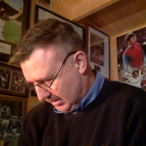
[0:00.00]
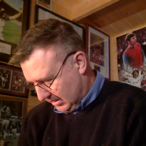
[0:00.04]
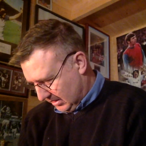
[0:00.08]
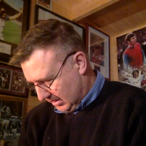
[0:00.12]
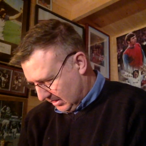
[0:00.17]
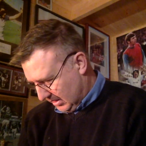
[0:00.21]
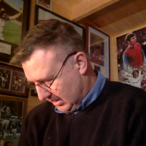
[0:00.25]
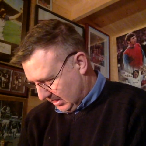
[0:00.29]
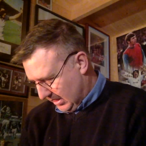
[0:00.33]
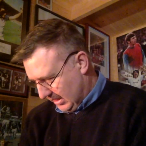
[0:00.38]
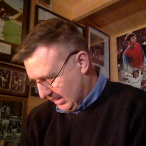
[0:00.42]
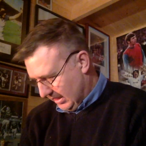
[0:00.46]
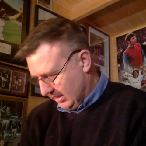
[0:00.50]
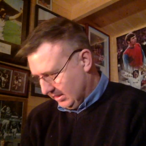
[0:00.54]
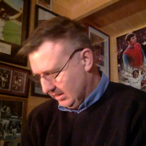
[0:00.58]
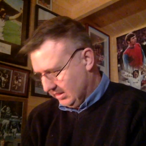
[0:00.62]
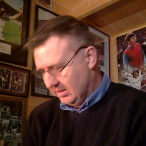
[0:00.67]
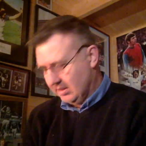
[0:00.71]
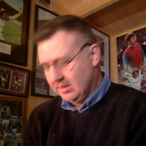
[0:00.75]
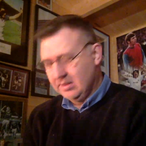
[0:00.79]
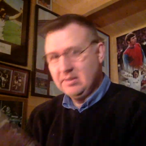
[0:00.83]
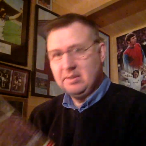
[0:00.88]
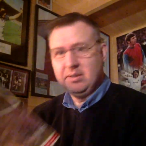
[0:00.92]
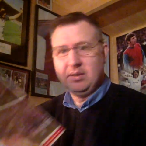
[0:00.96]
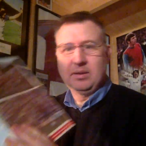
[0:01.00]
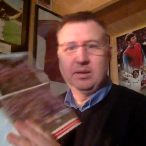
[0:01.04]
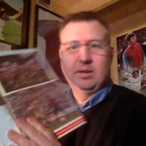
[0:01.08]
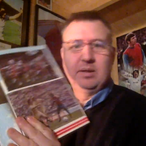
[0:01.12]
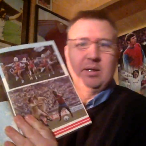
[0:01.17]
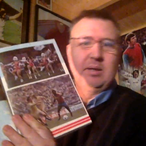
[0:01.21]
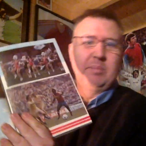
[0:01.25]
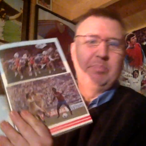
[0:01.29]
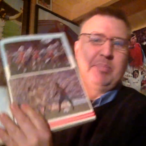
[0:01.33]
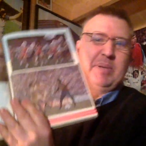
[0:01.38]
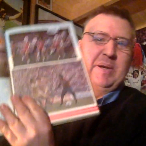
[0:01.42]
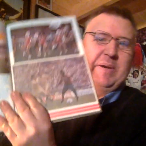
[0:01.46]
and then
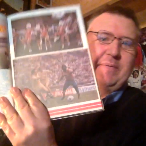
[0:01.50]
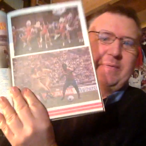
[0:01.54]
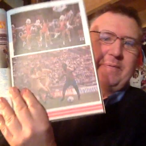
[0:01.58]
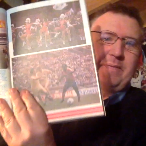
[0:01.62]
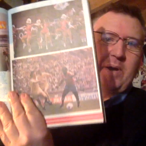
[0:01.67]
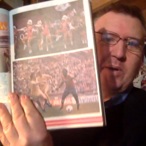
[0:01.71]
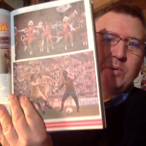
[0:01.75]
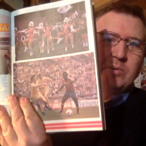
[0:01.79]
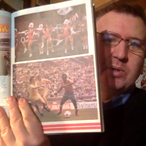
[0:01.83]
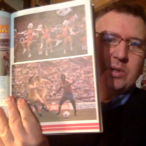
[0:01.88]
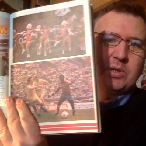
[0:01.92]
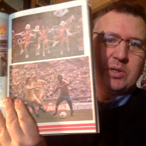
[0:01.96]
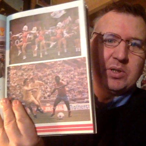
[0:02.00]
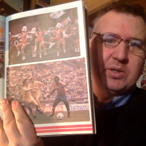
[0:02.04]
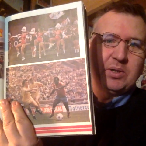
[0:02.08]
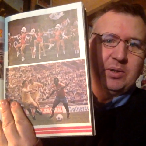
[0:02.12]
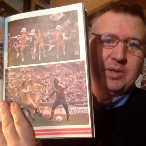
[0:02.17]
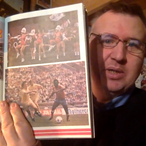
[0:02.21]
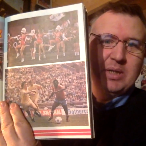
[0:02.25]
a bit of focus on the